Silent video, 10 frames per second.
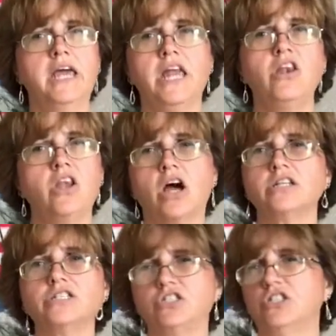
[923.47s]
and
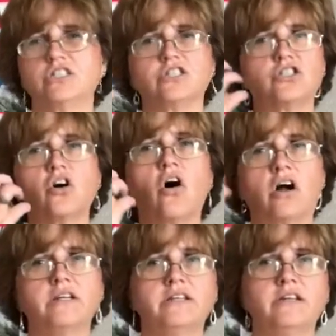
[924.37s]
not just
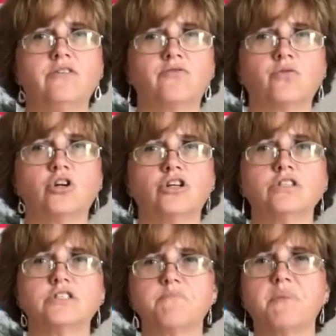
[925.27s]
taunting of
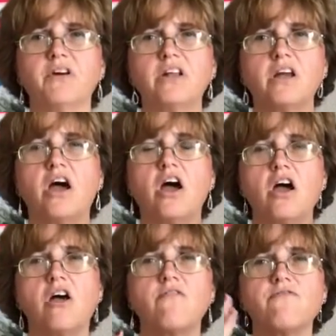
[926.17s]
words, but
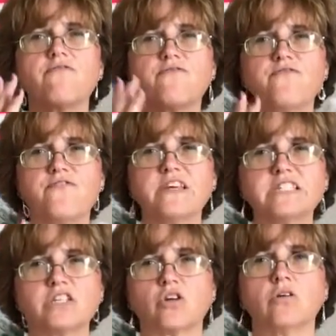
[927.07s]

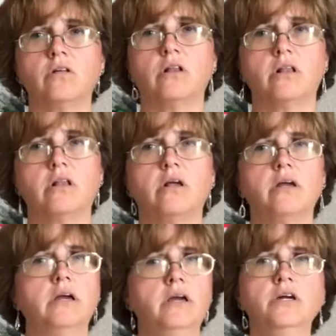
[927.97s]
physical
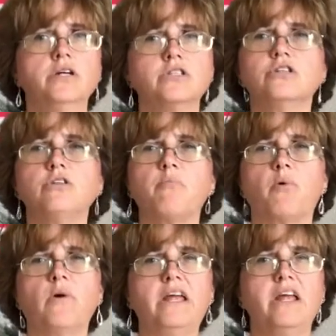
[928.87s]
to the
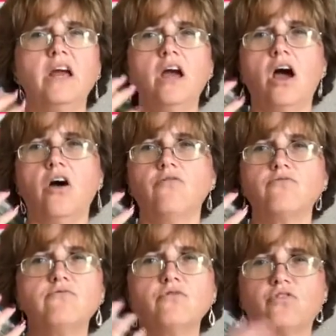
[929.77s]
point
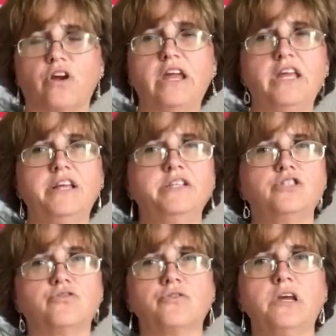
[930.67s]
of great
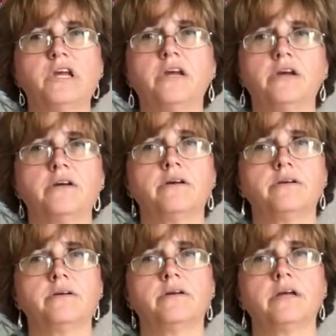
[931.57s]
injury,
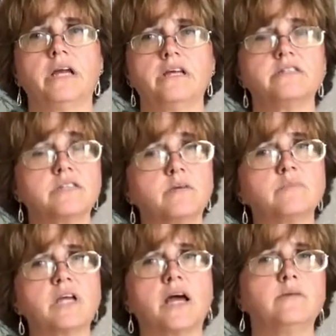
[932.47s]

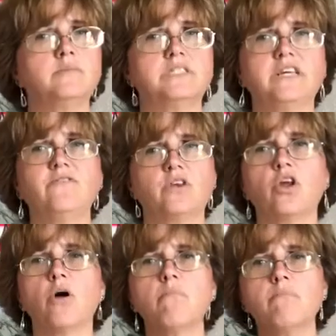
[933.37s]
sometimes
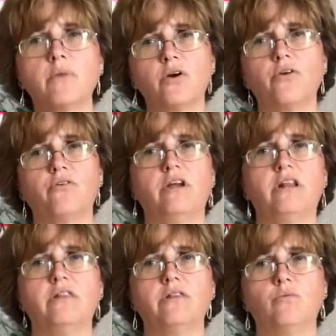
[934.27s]
even
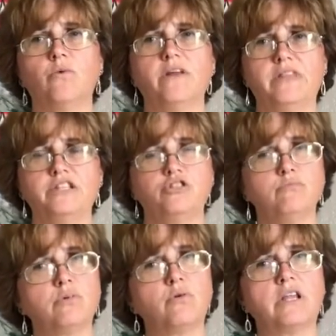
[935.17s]
murdering the one that
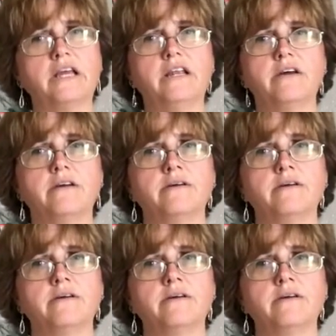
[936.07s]
you bullied.